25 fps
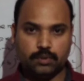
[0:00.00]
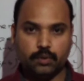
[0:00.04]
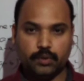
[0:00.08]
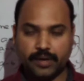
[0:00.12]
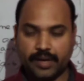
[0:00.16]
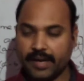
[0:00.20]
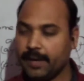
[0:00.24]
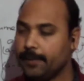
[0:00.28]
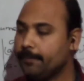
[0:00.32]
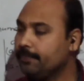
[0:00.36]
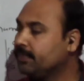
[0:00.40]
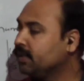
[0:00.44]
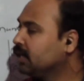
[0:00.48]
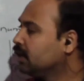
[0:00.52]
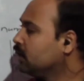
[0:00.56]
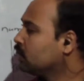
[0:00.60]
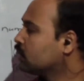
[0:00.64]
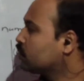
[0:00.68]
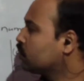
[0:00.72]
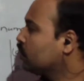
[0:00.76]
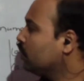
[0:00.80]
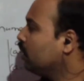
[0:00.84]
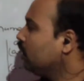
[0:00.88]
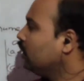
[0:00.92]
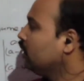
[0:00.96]
Okay?
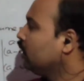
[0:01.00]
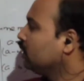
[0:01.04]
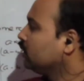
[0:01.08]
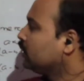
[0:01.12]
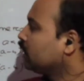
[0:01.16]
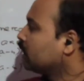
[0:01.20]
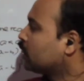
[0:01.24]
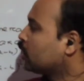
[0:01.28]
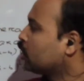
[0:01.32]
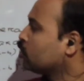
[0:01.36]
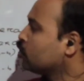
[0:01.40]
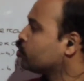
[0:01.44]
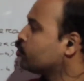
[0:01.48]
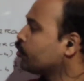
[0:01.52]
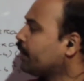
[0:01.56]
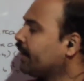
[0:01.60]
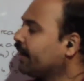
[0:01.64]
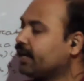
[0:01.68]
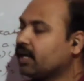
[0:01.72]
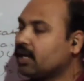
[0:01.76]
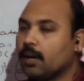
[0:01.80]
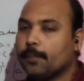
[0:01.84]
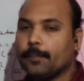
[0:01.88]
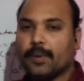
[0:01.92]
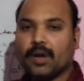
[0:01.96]
So the
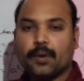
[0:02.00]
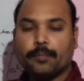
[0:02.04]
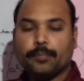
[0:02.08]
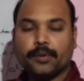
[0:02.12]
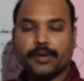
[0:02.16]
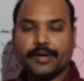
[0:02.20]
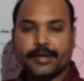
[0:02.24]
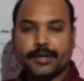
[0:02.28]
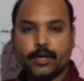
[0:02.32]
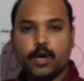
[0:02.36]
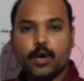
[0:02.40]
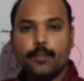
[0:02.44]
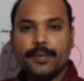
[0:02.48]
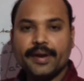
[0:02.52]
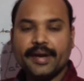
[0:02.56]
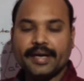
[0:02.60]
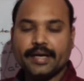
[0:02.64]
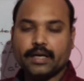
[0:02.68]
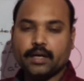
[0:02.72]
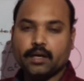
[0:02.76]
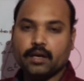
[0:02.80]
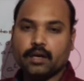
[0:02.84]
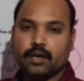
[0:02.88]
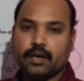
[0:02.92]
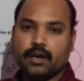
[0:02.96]
conjugate number of the
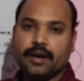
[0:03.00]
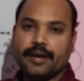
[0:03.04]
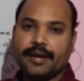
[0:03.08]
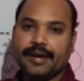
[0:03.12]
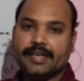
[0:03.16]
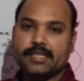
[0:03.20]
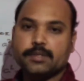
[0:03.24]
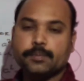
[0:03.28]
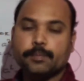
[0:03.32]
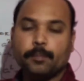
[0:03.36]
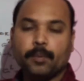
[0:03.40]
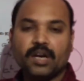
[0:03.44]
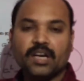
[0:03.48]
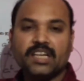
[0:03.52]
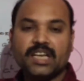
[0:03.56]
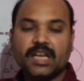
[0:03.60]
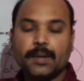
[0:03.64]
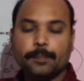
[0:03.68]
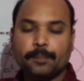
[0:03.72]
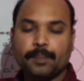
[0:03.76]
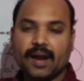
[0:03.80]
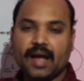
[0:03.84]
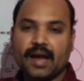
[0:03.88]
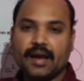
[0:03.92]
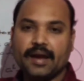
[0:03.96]
denominator is
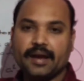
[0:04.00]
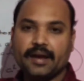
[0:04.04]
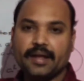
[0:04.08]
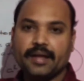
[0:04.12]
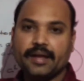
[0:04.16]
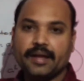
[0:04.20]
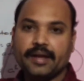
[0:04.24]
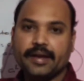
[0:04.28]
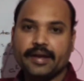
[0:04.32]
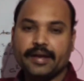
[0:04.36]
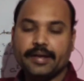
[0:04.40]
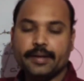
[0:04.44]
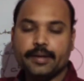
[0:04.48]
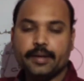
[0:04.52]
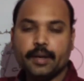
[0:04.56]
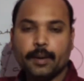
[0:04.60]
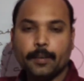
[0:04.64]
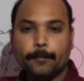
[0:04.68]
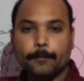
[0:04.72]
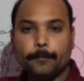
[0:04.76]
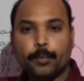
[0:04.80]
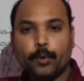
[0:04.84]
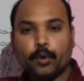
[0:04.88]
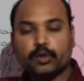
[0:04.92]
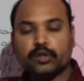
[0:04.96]
multiplied in
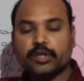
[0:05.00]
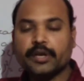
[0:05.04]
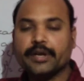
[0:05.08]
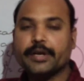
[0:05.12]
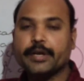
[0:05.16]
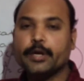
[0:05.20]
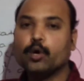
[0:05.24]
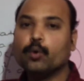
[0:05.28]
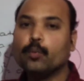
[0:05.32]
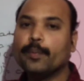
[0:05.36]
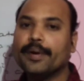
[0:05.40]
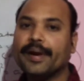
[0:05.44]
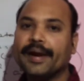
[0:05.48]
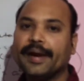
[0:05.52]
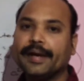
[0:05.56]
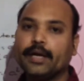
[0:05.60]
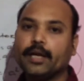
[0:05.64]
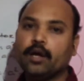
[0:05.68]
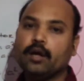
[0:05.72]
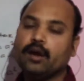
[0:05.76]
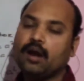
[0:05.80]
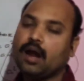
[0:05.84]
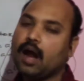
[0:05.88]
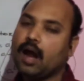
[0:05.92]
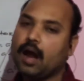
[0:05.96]
both
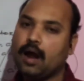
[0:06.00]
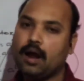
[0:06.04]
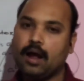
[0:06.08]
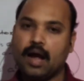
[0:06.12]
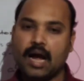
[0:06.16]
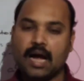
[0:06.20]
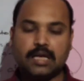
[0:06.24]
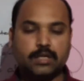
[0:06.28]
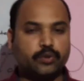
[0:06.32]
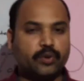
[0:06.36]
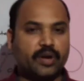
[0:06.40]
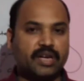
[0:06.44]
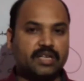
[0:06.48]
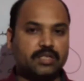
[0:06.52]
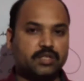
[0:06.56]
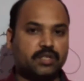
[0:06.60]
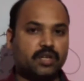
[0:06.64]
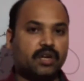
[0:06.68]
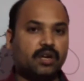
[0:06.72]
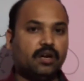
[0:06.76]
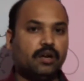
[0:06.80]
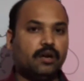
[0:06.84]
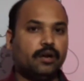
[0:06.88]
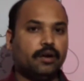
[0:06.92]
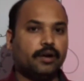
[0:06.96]
numerator as well as
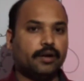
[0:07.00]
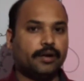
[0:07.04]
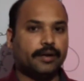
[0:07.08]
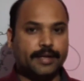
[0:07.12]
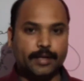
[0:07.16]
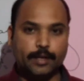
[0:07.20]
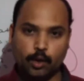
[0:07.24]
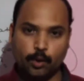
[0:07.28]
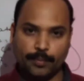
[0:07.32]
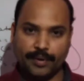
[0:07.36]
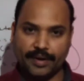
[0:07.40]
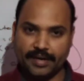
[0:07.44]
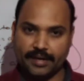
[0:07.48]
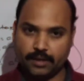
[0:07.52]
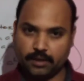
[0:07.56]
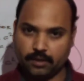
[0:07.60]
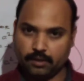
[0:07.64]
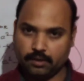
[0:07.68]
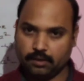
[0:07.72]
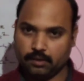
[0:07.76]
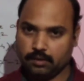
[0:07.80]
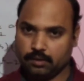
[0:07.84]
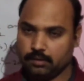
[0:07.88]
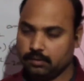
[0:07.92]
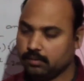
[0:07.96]
the denominator.
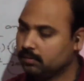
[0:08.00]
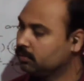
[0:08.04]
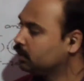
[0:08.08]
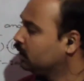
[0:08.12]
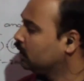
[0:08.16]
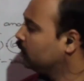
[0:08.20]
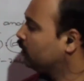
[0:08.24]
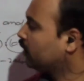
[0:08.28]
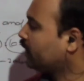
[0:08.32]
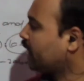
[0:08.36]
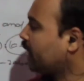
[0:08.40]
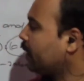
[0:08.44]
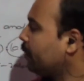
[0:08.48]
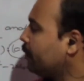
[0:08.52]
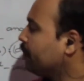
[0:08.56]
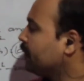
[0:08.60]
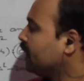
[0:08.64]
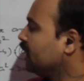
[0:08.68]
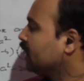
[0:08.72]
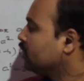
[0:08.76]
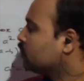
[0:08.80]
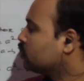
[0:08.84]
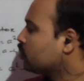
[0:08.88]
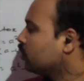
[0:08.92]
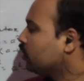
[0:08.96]
Okay?
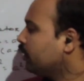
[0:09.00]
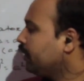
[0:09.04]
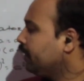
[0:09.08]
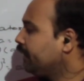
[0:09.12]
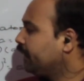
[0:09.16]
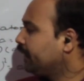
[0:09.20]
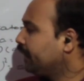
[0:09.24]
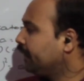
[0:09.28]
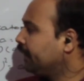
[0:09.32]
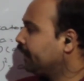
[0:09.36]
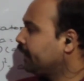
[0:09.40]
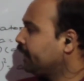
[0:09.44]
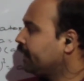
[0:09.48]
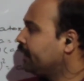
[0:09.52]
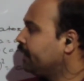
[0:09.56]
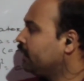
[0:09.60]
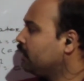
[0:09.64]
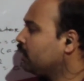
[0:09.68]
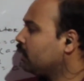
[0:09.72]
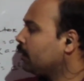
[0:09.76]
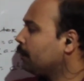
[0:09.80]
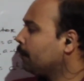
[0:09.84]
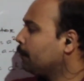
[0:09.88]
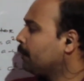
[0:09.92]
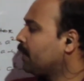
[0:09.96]
So it is written
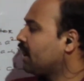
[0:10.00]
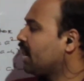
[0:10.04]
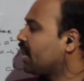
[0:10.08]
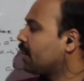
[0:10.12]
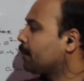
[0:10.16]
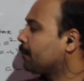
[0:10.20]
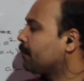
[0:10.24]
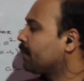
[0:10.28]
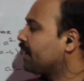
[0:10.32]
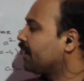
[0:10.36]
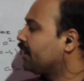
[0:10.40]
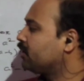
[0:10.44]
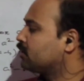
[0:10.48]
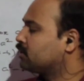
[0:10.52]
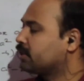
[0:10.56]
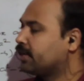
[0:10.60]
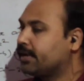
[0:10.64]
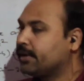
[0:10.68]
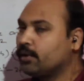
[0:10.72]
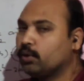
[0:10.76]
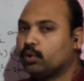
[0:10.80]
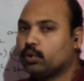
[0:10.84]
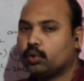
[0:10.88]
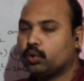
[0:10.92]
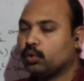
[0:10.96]
here 5 minus
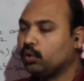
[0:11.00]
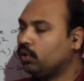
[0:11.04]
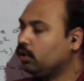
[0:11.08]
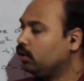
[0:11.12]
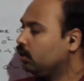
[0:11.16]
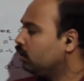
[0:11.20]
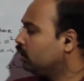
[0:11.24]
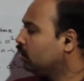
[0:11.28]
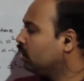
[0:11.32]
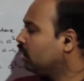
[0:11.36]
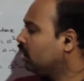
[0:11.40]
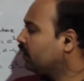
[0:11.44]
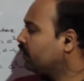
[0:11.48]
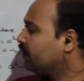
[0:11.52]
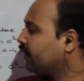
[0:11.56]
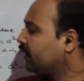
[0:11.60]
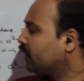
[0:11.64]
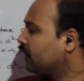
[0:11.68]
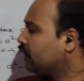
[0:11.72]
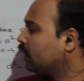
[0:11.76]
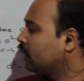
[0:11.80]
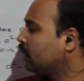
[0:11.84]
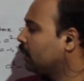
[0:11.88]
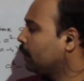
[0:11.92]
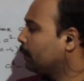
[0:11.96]
3 root 2
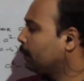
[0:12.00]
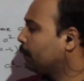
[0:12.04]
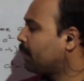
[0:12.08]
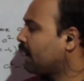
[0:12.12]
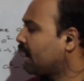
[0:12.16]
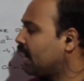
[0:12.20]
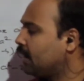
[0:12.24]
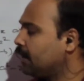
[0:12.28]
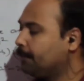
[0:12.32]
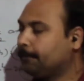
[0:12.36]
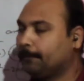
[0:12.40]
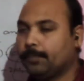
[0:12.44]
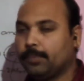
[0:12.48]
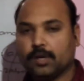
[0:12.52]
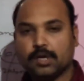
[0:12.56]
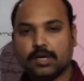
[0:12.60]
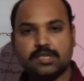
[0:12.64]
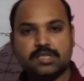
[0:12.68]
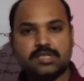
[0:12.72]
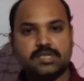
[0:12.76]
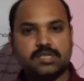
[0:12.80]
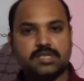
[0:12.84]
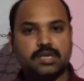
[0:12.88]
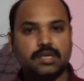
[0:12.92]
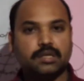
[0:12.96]
often 5
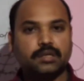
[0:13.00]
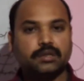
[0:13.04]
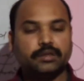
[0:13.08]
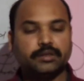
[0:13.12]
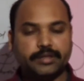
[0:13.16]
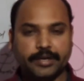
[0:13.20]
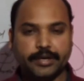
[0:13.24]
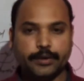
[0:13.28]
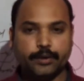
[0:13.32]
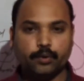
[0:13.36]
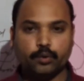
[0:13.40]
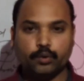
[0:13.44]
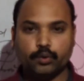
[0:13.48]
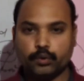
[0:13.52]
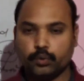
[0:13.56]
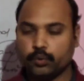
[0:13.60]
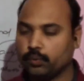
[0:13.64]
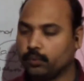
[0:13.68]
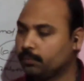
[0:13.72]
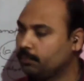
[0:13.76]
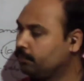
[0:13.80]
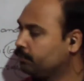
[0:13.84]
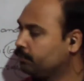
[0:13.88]
plus 3 root 2.